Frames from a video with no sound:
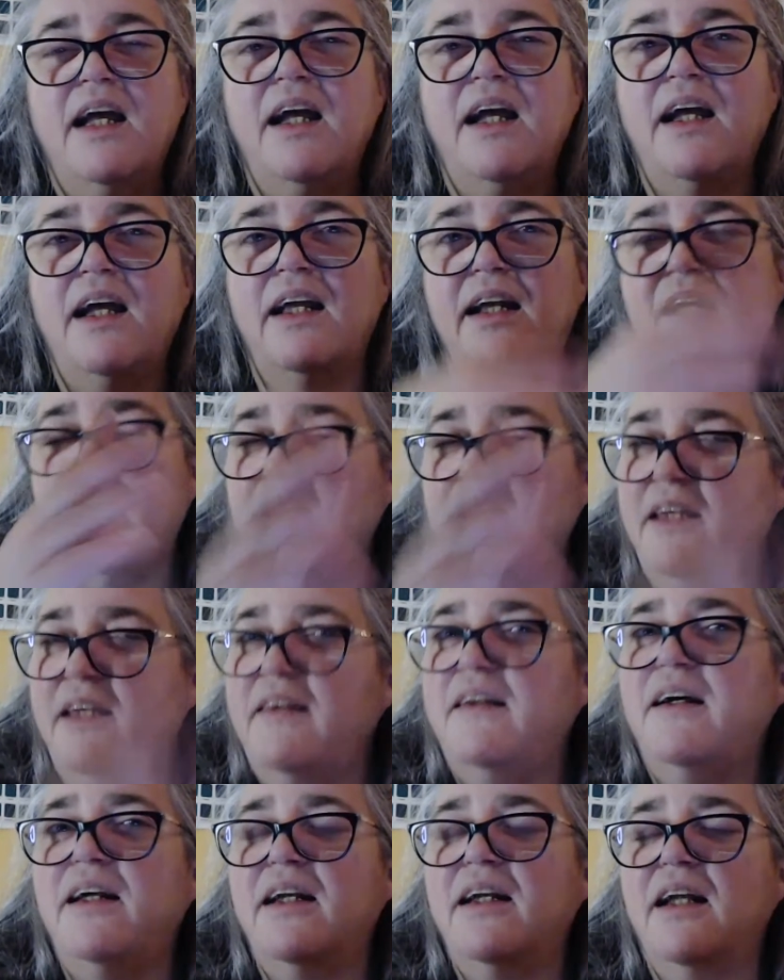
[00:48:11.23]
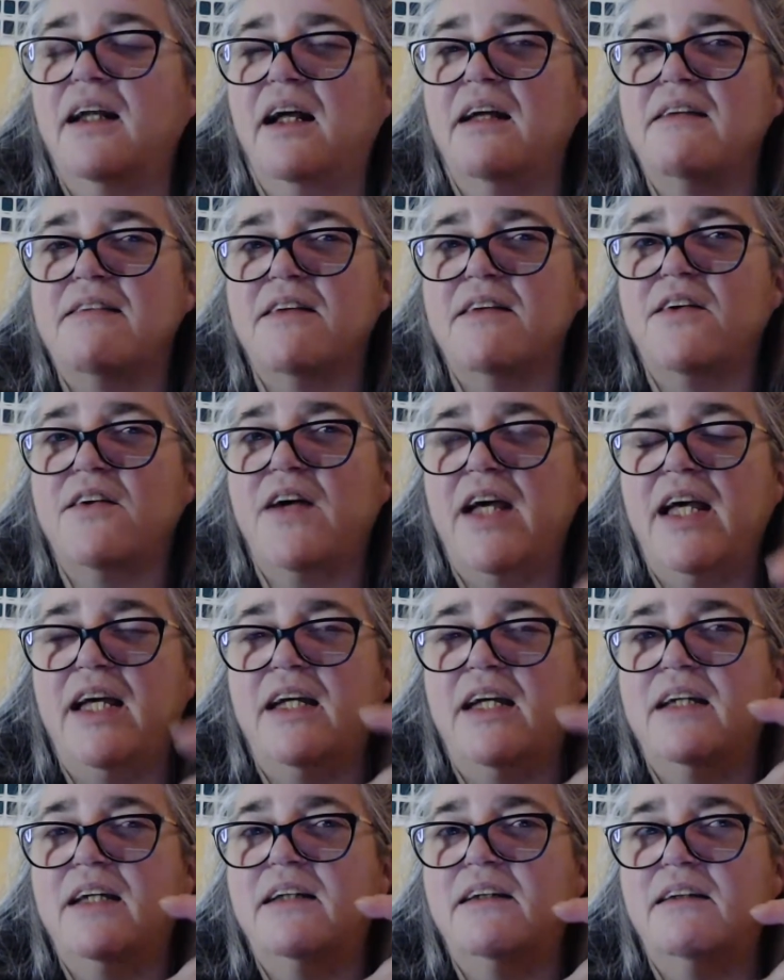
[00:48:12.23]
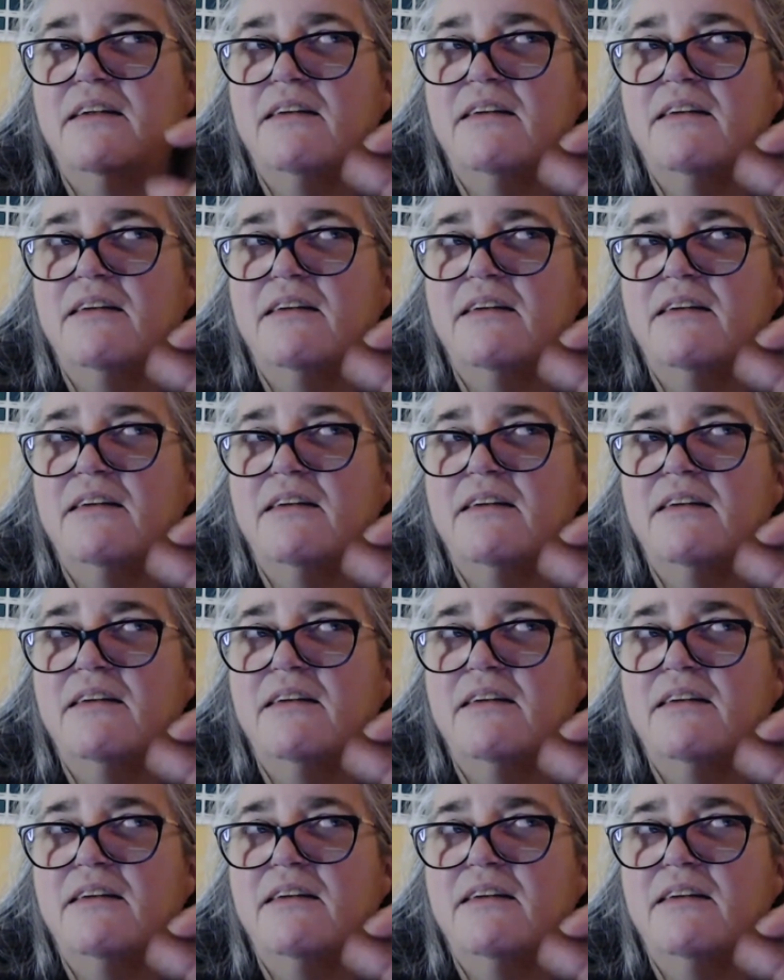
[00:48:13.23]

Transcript: and I thought it also had